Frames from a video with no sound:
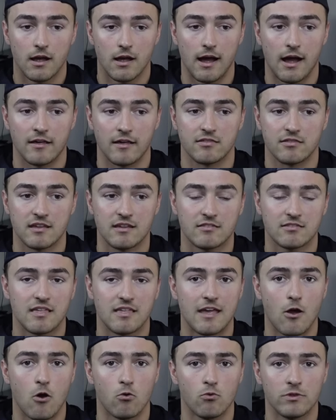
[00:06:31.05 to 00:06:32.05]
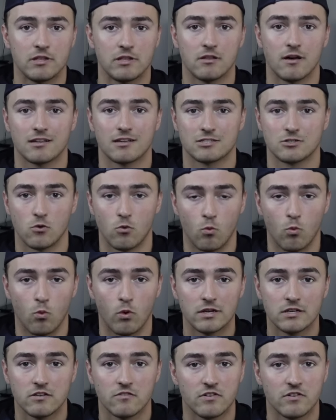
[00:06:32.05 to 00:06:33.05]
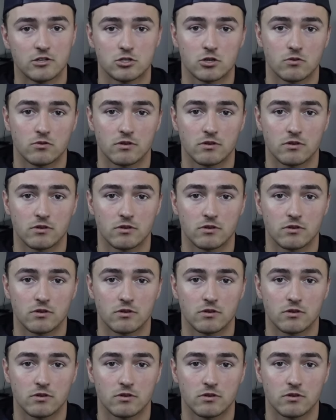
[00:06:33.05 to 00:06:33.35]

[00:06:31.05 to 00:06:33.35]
I think they only lost one divisional